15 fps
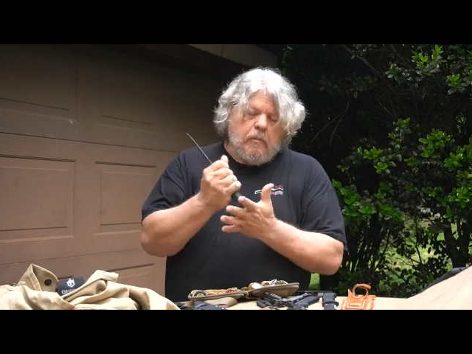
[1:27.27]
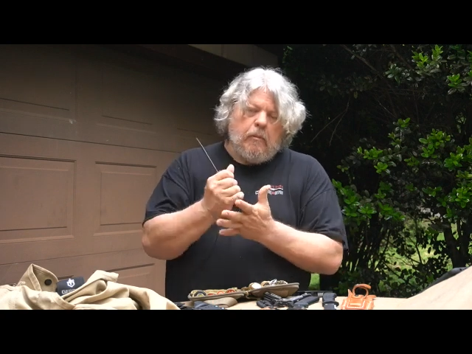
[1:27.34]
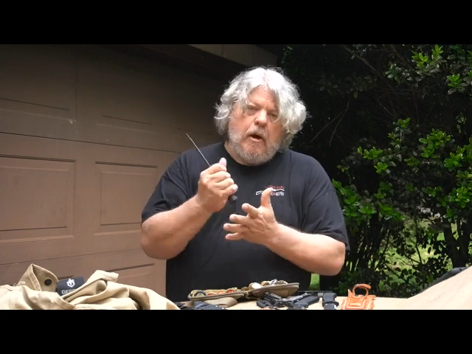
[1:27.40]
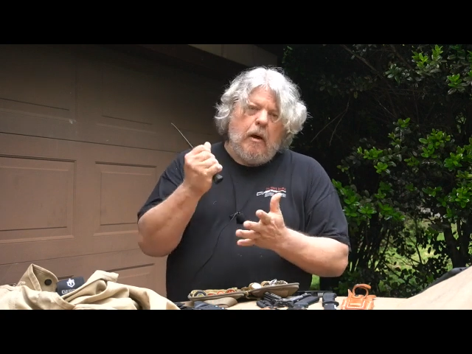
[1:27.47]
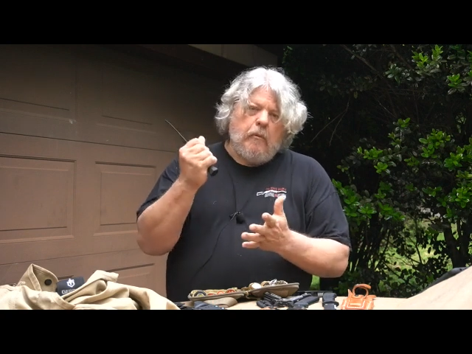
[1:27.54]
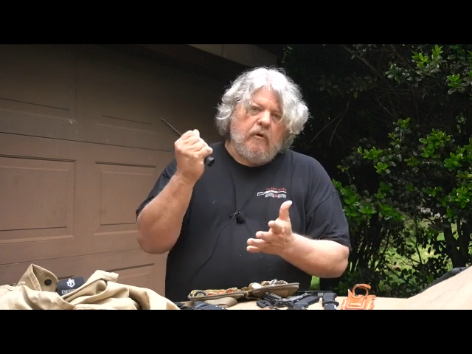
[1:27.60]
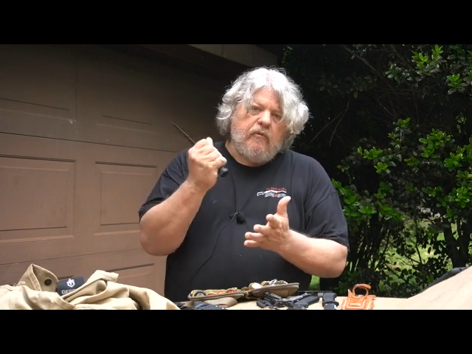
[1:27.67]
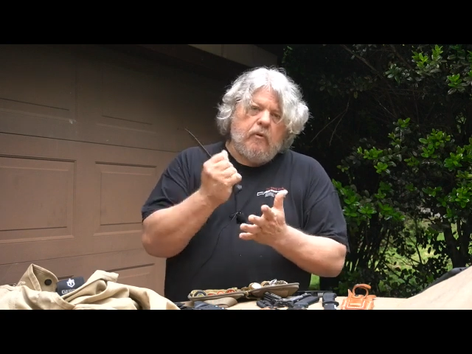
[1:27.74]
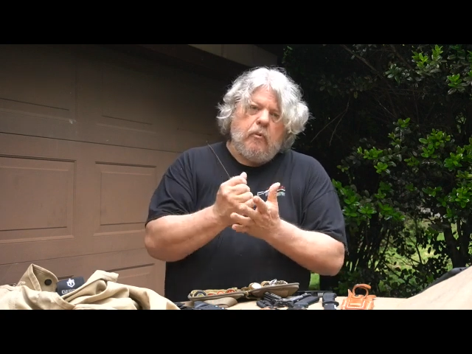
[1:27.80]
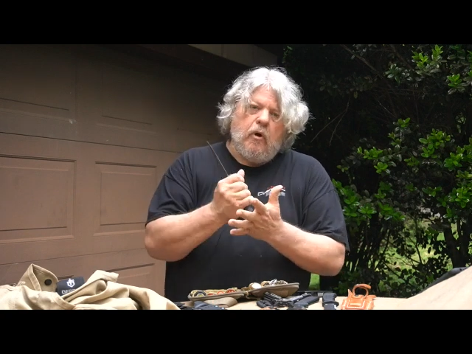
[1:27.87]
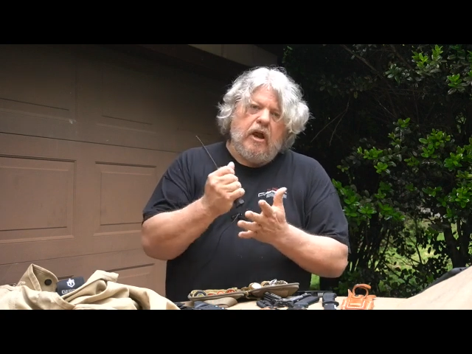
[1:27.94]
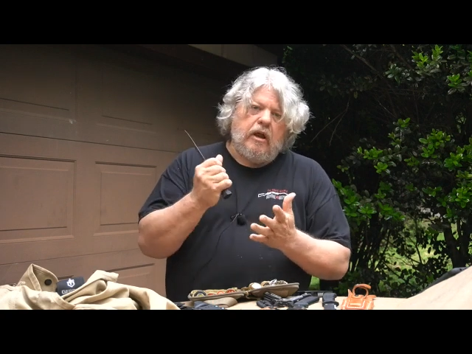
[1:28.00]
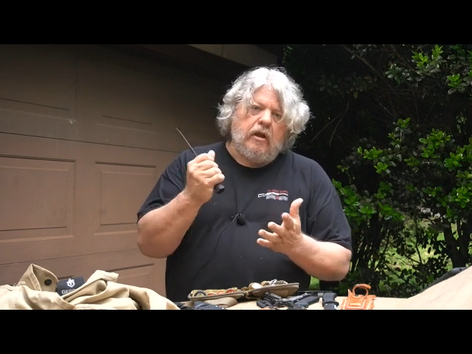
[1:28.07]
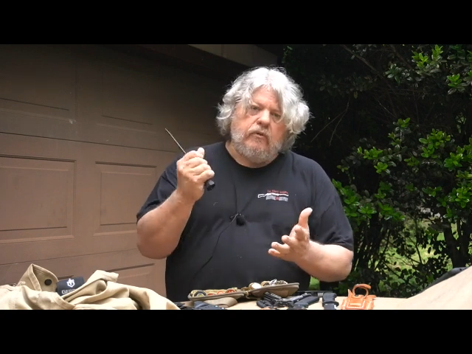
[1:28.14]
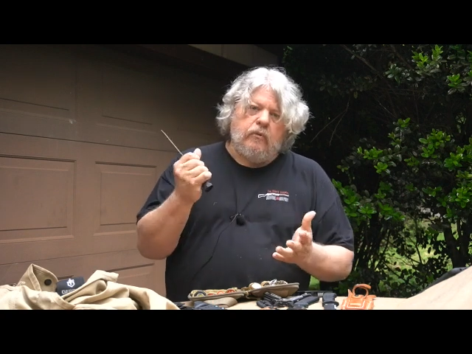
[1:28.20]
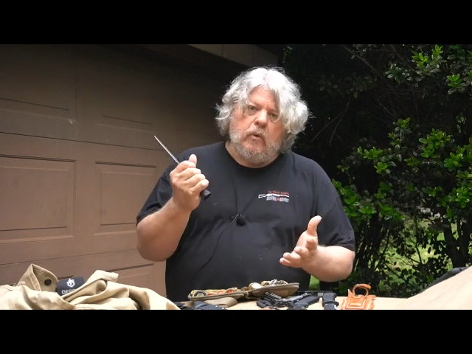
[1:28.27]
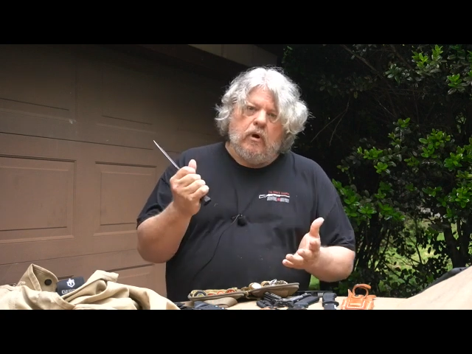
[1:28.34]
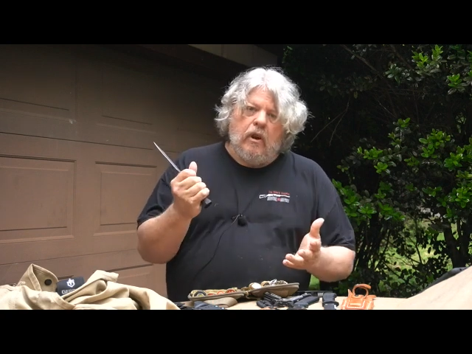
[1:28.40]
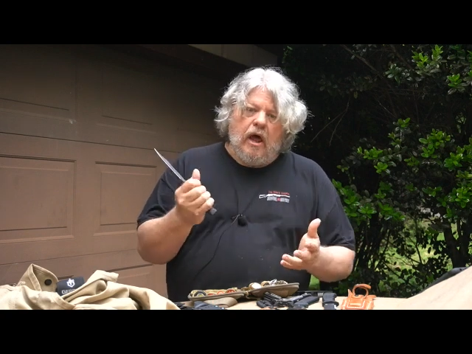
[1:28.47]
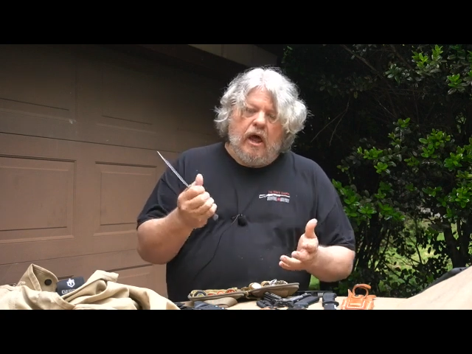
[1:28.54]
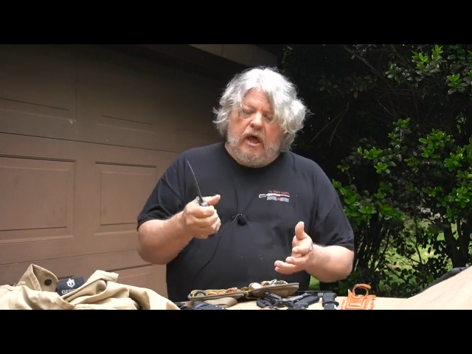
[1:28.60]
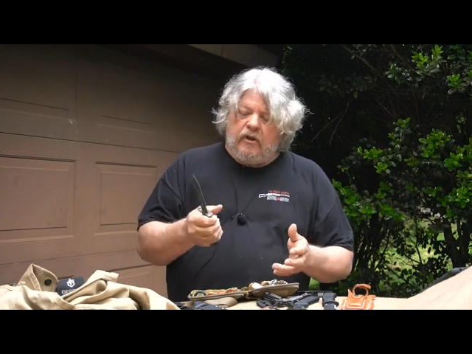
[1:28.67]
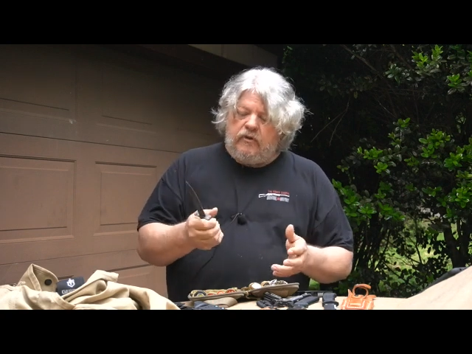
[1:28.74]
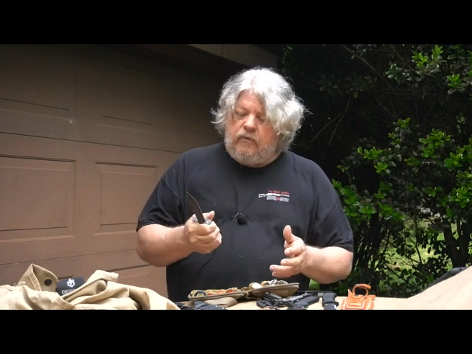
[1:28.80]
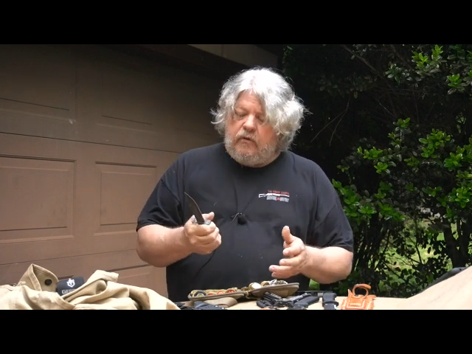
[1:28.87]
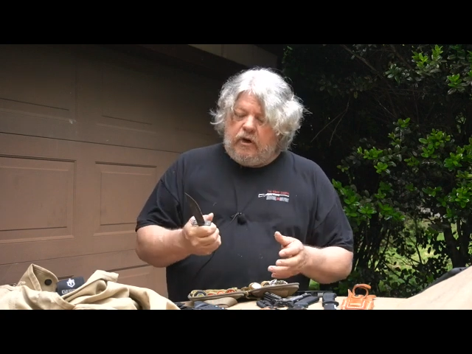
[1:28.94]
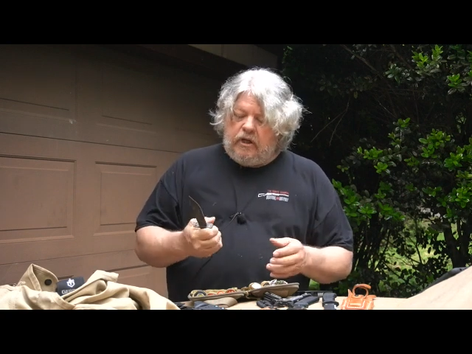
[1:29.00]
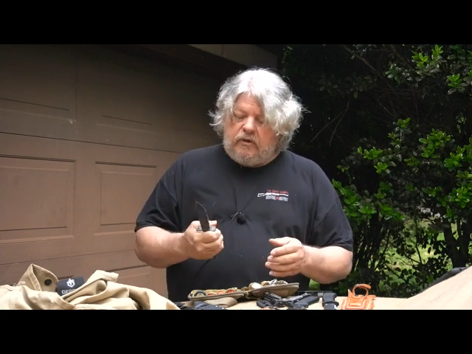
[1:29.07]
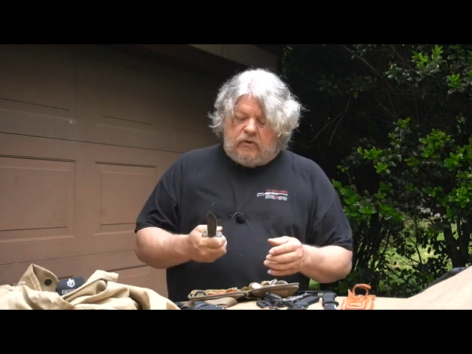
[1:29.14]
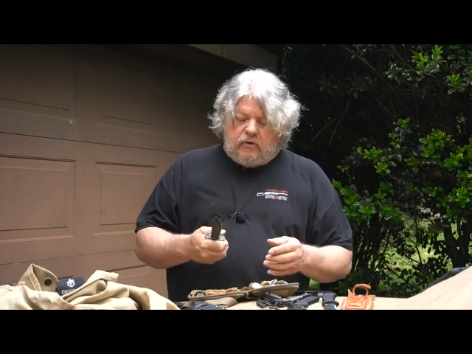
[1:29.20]
pommel for breaking through glass if you
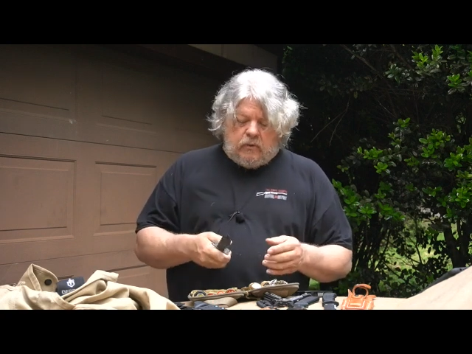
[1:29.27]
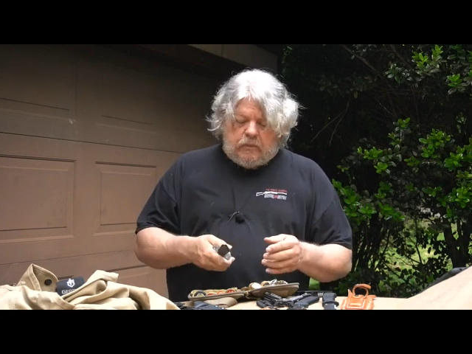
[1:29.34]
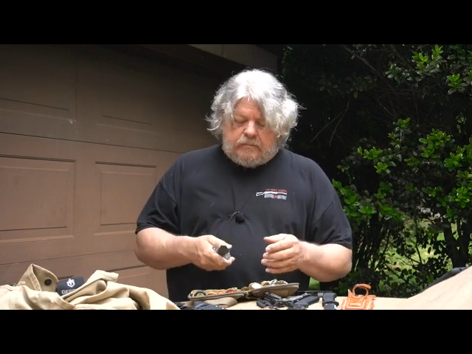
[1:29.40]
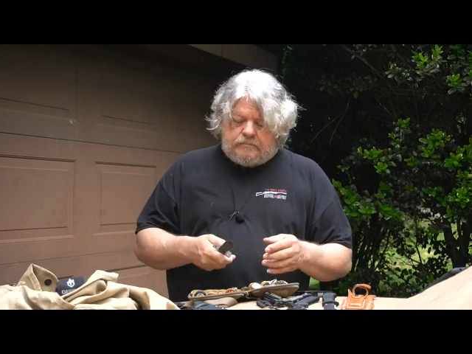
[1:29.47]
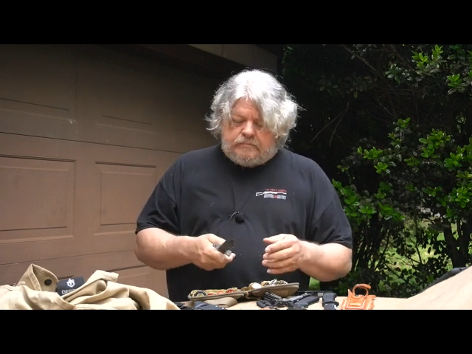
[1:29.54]
need to.